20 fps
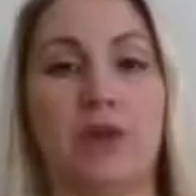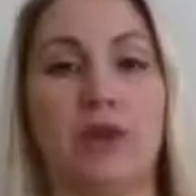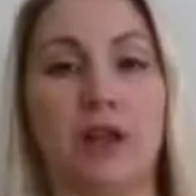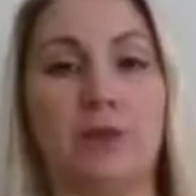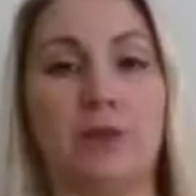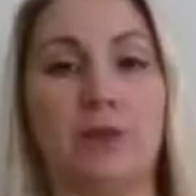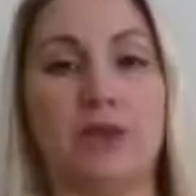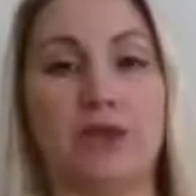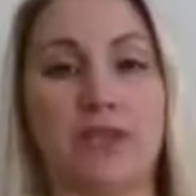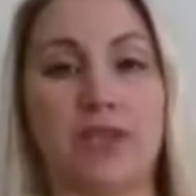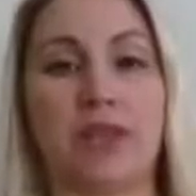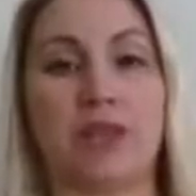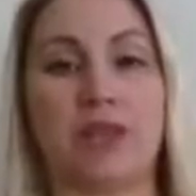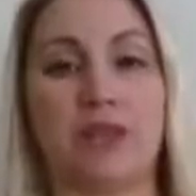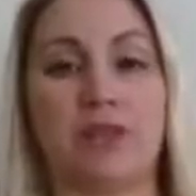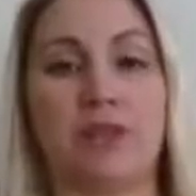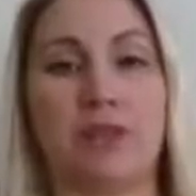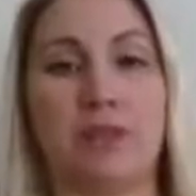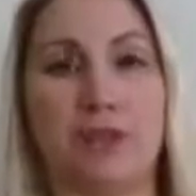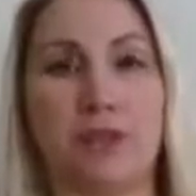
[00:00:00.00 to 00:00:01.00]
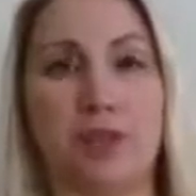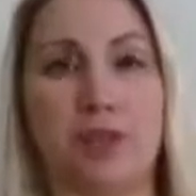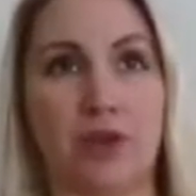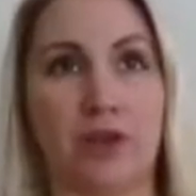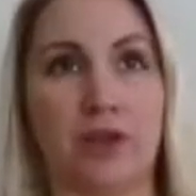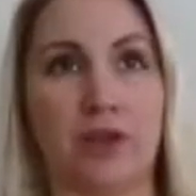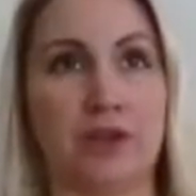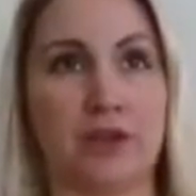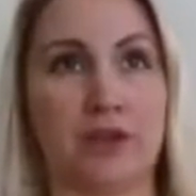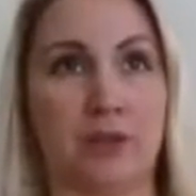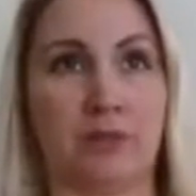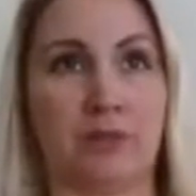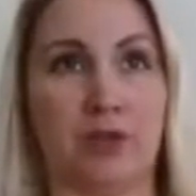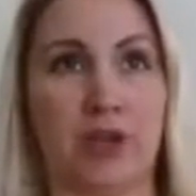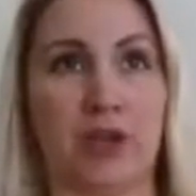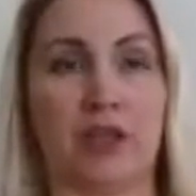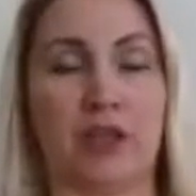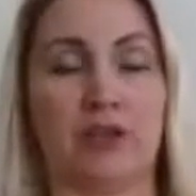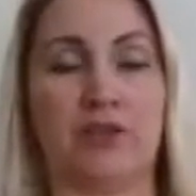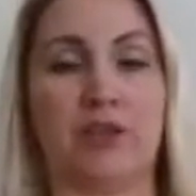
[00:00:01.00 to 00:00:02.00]
I would say is if you enjoy the
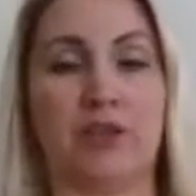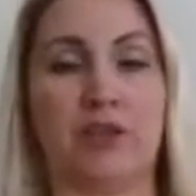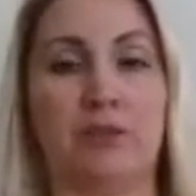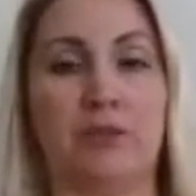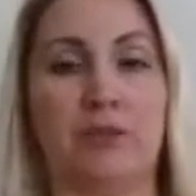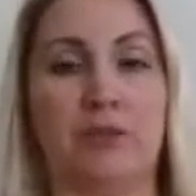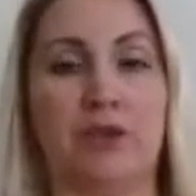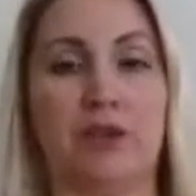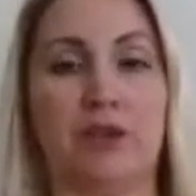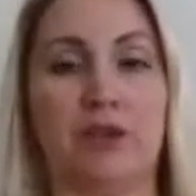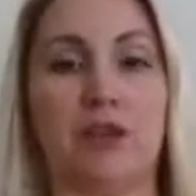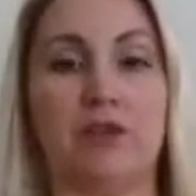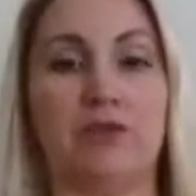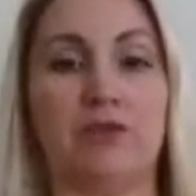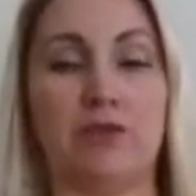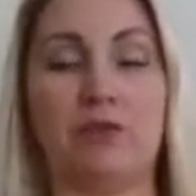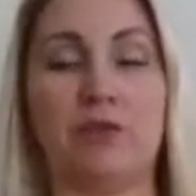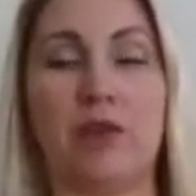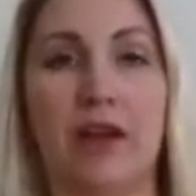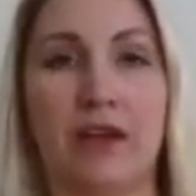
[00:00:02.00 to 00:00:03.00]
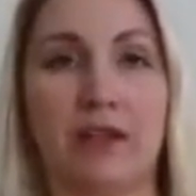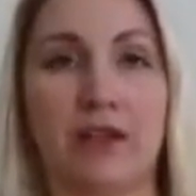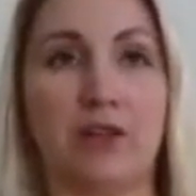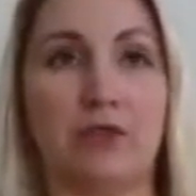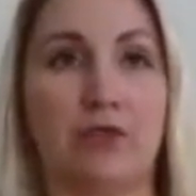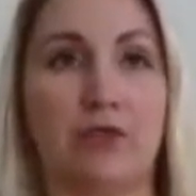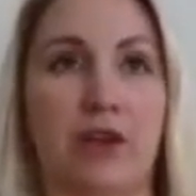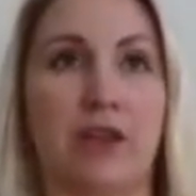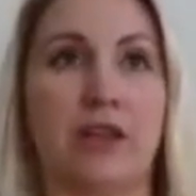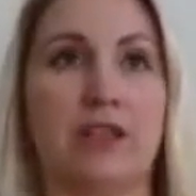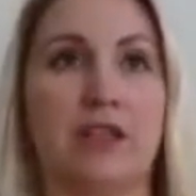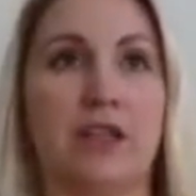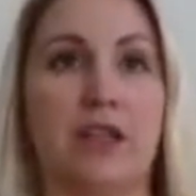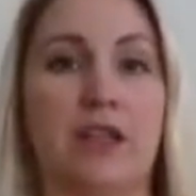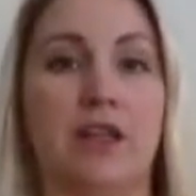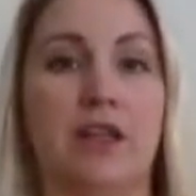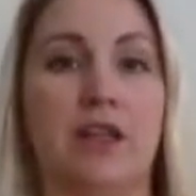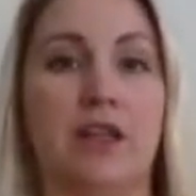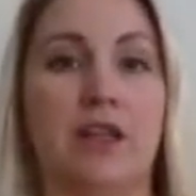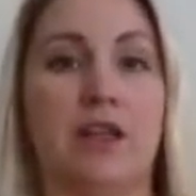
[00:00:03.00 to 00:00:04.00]
subject, if you like
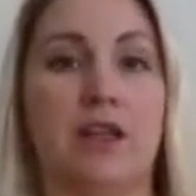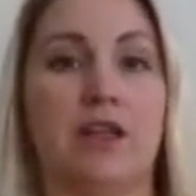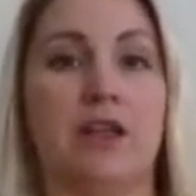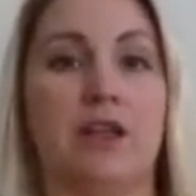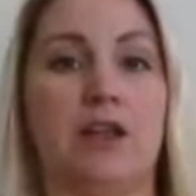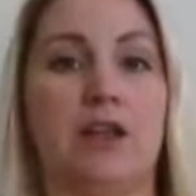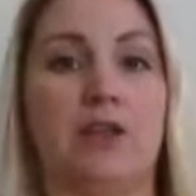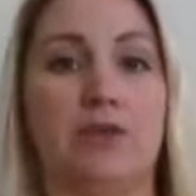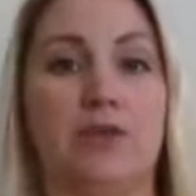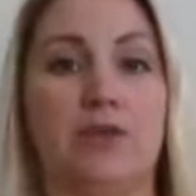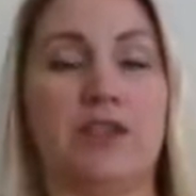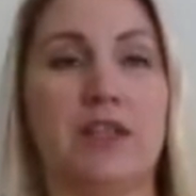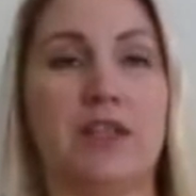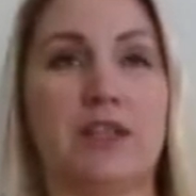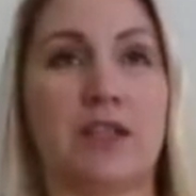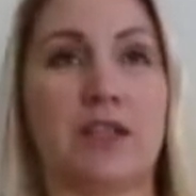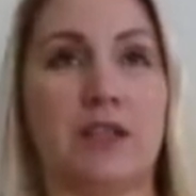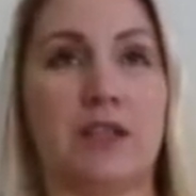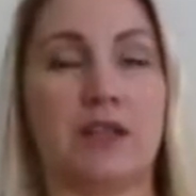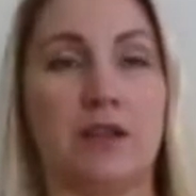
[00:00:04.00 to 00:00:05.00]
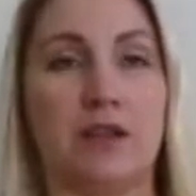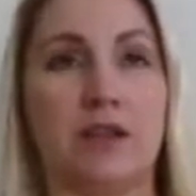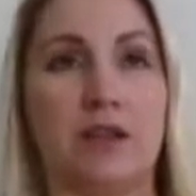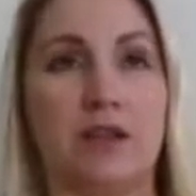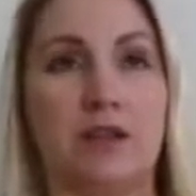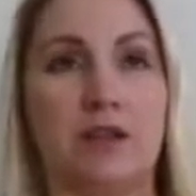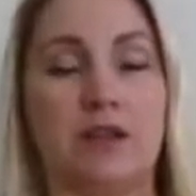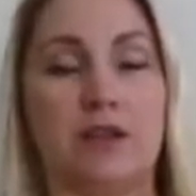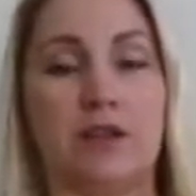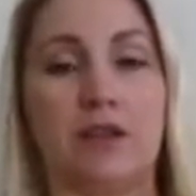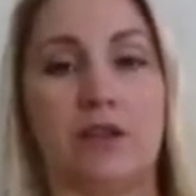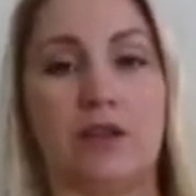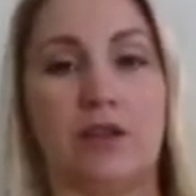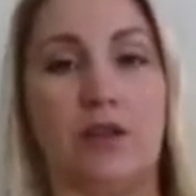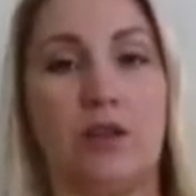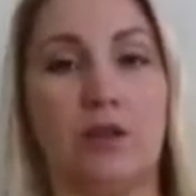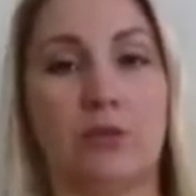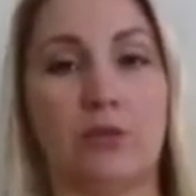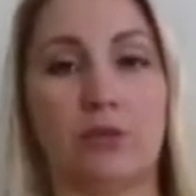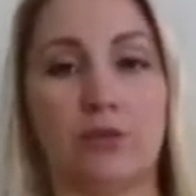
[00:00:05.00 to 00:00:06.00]
writing, this is an
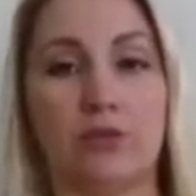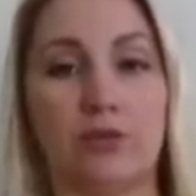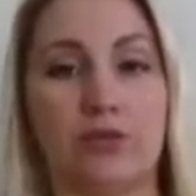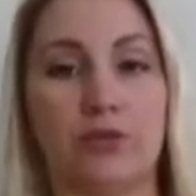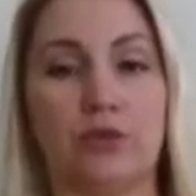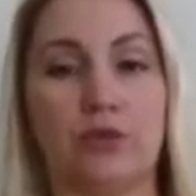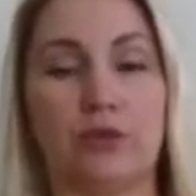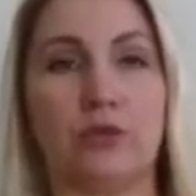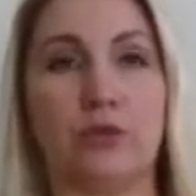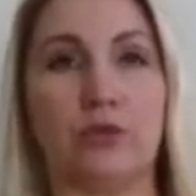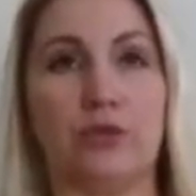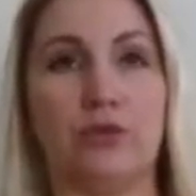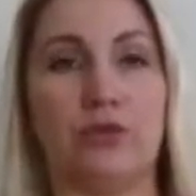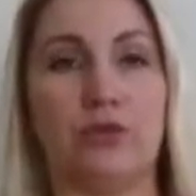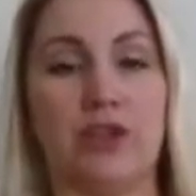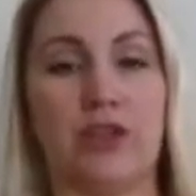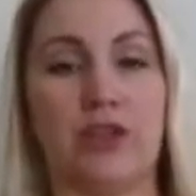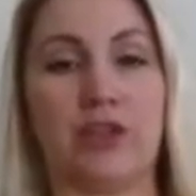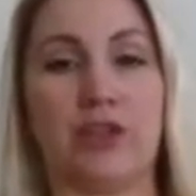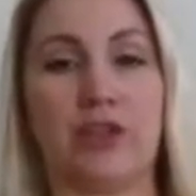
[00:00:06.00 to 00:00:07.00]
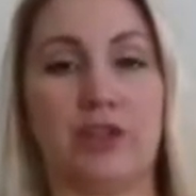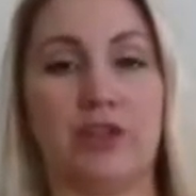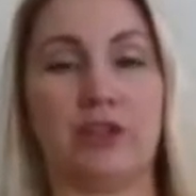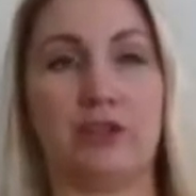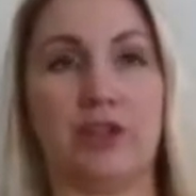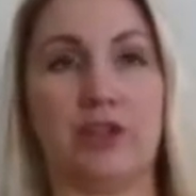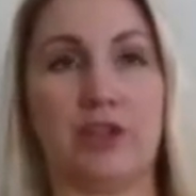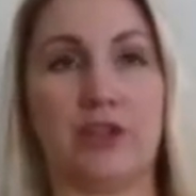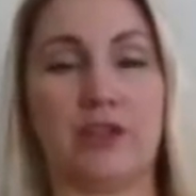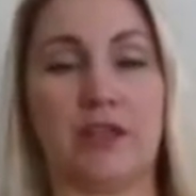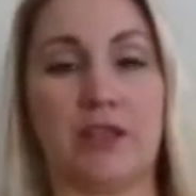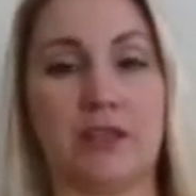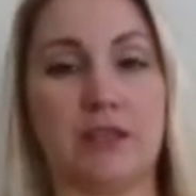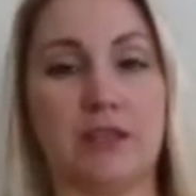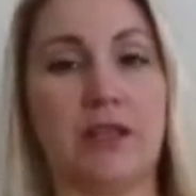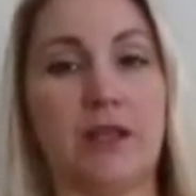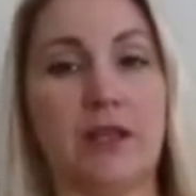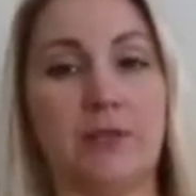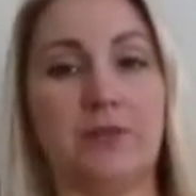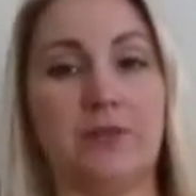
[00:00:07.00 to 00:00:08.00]
old school traditional
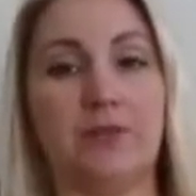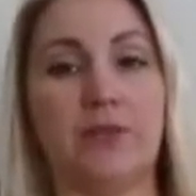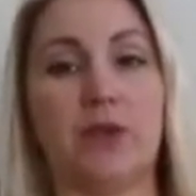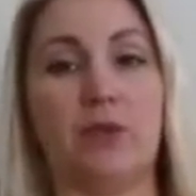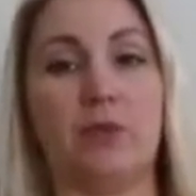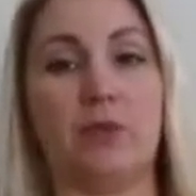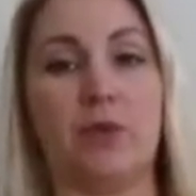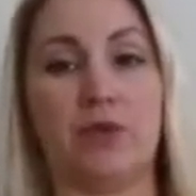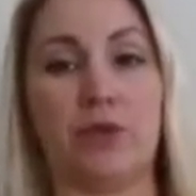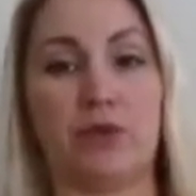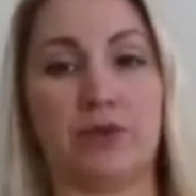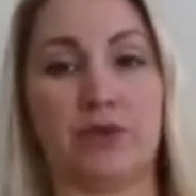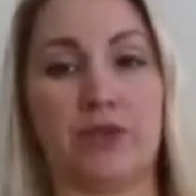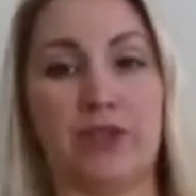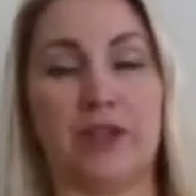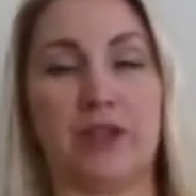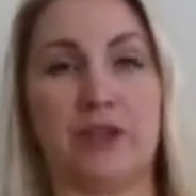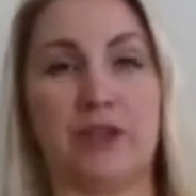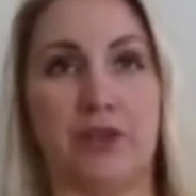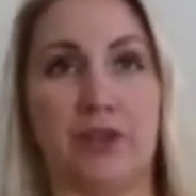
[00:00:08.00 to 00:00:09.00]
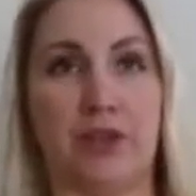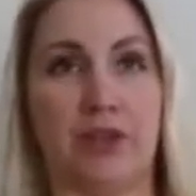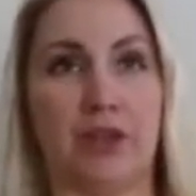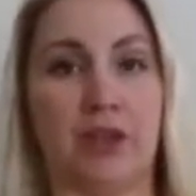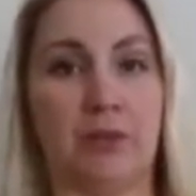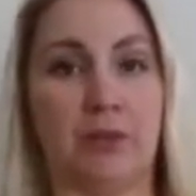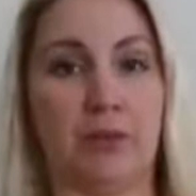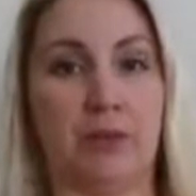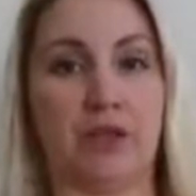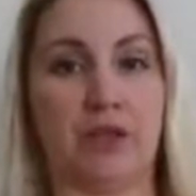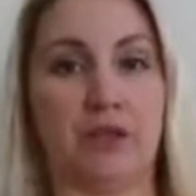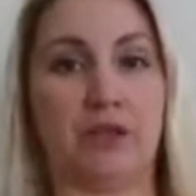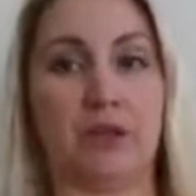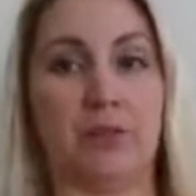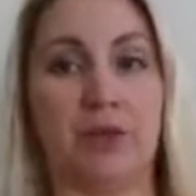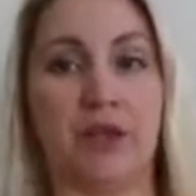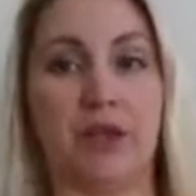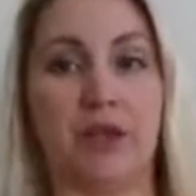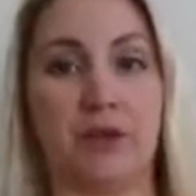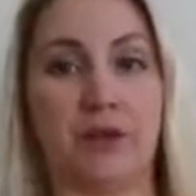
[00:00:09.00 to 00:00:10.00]
GCSE where those skills are going to come in to
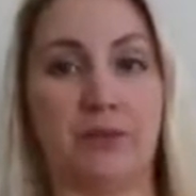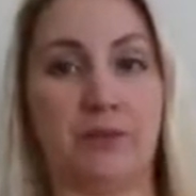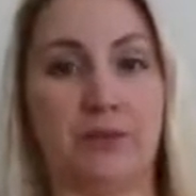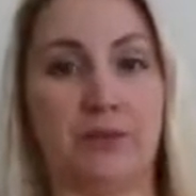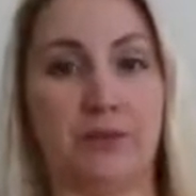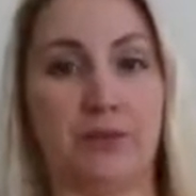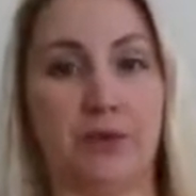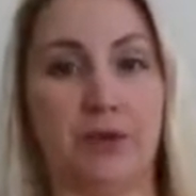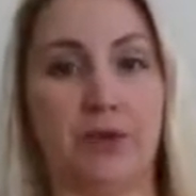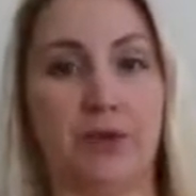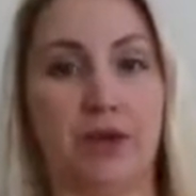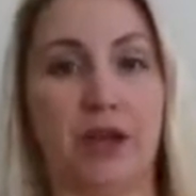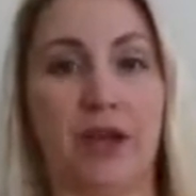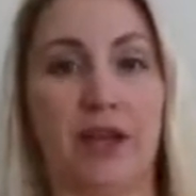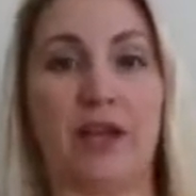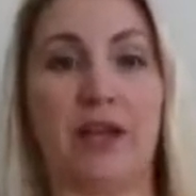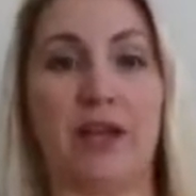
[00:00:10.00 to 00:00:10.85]
be in, okay?